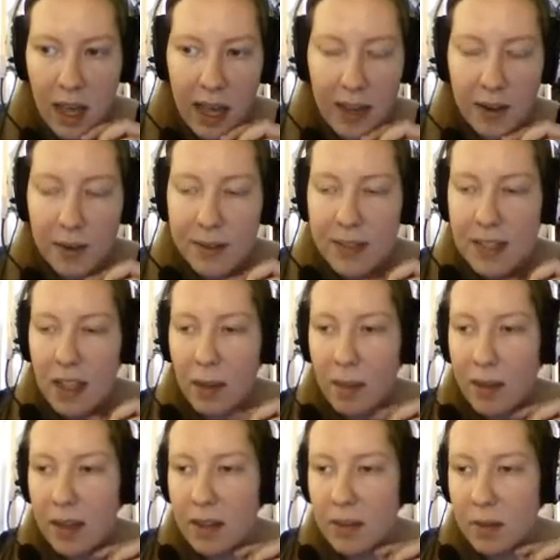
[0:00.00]
I don't see the
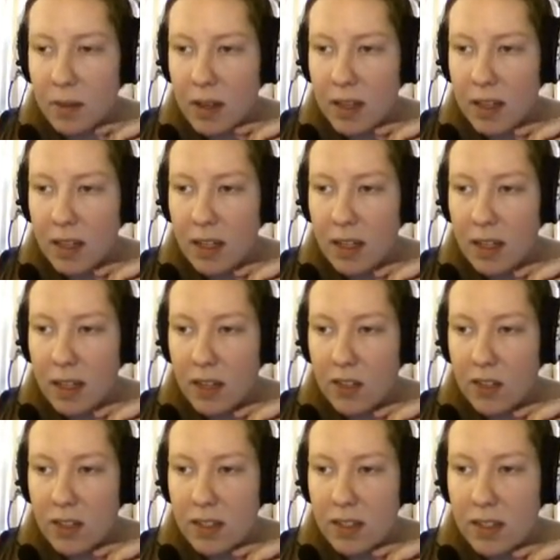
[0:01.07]
+1. I
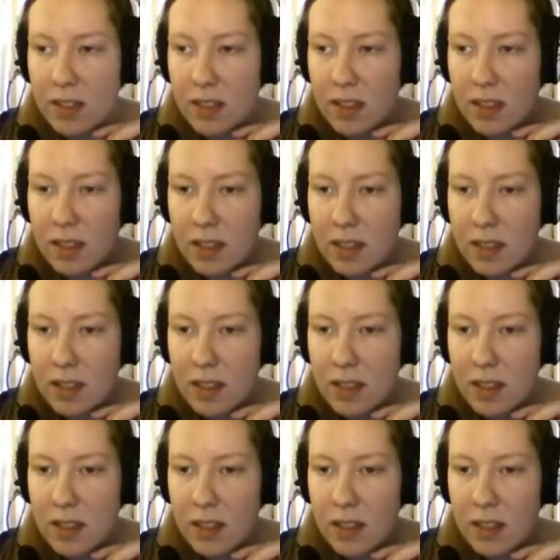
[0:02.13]
just
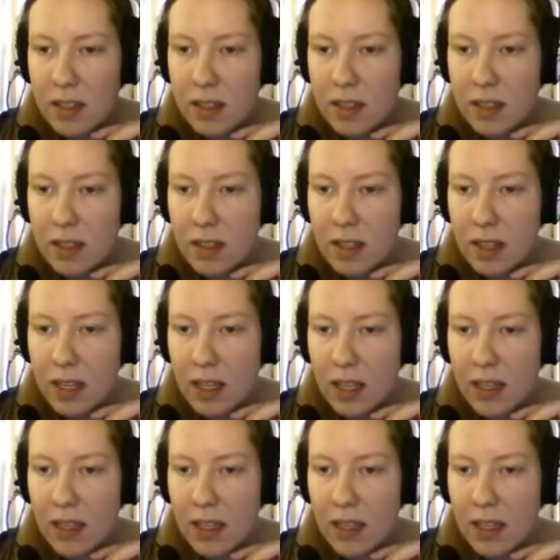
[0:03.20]
okay